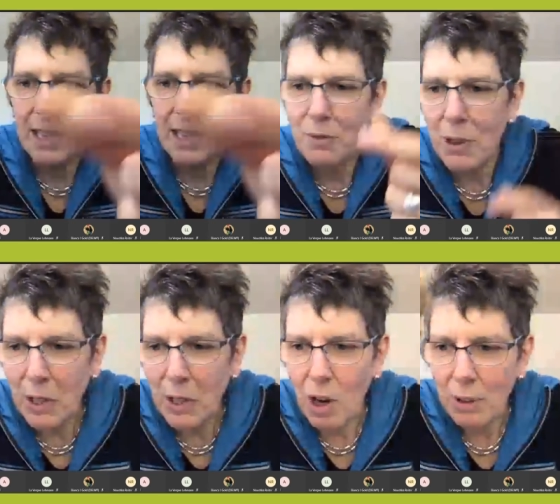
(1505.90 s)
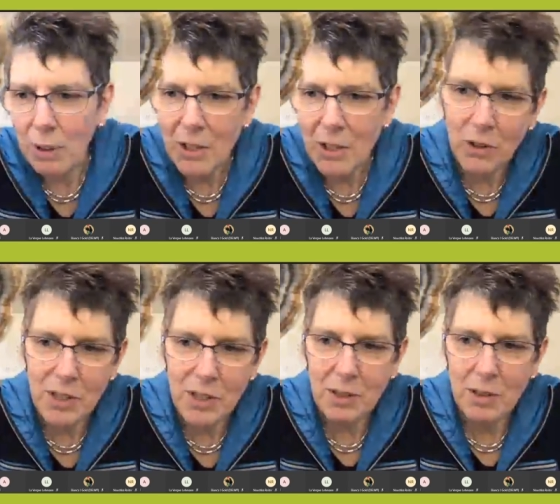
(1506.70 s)
It's very commonly
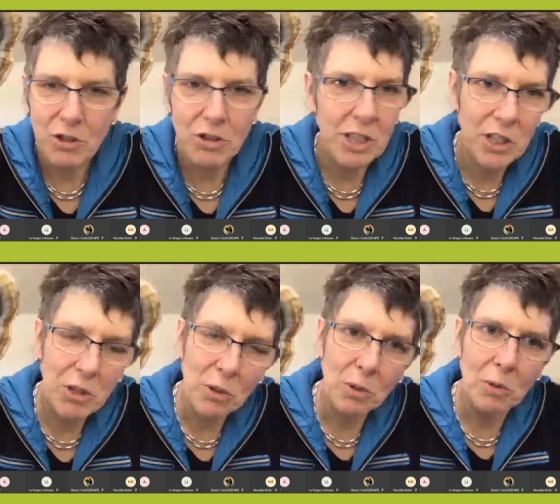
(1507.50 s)
used in traditional